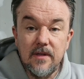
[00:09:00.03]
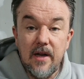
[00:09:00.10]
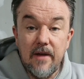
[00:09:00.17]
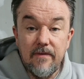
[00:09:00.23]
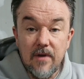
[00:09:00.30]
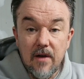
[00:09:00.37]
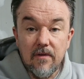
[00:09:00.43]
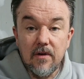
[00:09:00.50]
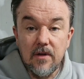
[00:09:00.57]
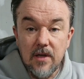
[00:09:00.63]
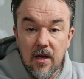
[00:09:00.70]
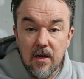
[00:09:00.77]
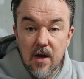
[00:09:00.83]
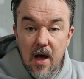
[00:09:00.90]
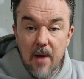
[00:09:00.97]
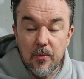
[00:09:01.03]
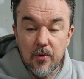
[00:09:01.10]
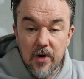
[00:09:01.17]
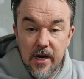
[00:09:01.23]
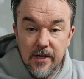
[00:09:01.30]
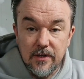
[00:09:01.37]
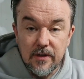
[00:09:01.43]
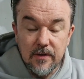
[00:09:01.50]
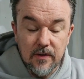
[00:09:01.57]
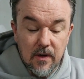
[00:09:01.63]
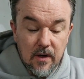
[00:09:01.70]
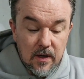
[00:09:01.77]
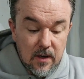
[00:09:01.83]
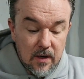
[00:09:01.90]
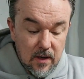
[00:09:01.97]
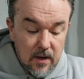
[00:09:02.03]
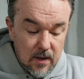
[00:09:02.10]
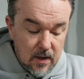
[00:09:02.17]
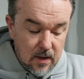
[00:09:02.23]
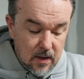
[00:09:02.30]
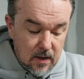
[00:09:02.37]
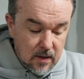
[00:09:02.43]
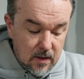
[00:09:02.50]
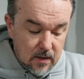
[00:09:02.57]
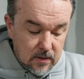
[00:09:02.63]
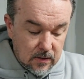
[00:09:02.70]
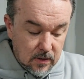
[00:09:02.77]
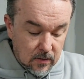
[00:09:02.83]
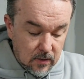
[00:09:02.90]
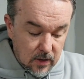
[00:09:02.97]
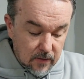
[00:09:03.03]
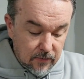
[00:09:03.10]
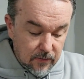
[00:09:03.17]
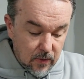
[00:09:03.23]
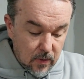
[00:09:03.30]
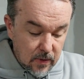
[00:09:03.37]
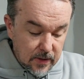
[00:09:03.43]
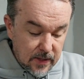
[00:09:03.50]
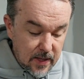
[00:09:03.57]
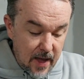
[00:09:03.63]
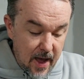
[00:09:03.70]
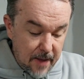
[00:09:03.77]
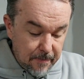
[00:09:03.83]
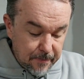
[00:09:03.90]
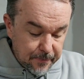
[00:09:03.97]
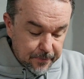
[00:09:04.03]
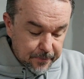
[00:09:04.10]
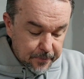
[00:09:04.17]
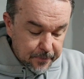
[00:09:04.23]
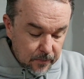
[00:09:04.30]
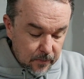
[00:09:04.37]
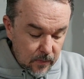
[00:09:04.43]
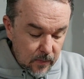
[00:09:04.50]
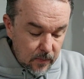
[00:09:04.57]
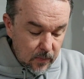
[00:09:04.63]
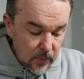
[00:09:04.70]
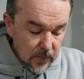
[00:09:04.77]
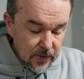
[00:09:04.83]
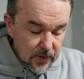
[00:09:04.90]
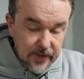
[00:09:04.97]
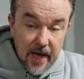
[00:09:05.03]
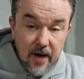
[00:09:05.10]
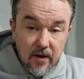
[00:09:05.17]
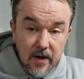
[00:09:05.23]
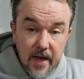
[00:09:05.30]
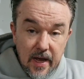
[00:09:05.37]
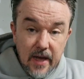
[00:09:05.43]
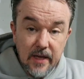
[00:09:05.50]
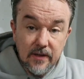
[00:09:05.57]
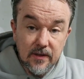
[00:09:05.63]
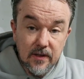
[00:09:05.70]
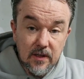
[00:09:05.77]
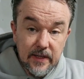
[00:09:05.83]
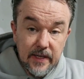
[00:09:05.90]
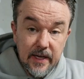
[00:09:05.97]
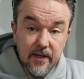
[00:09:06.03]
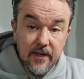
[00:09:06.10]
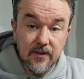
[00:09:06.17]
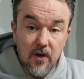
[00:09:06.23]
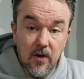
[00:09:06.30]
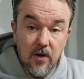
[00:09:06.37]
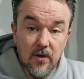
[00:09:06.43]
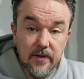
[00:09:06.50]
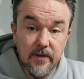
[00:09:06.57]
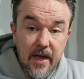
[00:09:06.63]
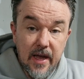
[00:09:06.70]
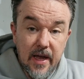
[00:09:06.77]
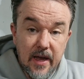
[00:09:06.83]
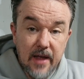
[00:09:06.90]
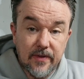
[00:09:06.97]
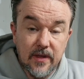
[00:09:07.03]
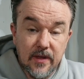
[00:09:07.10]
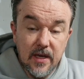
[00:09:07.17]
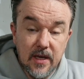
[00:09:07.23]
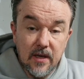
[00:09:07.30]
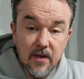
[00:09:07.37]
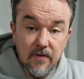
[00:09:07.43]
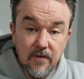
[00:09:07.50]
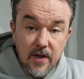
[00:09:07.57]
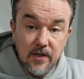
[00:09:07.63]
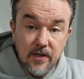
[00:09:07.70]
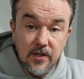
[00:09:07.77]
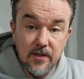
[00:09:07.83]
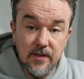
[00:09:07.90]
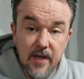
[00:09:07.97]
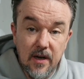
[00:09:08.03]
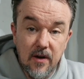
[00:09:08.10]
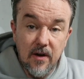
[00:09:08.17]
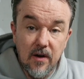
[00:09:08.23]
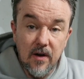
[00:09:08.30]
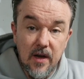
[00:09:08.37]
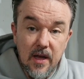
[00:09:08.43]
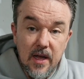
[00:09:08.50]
that I've never done operations on. So looking forward to that. Saturday is clinics all day at the convention center.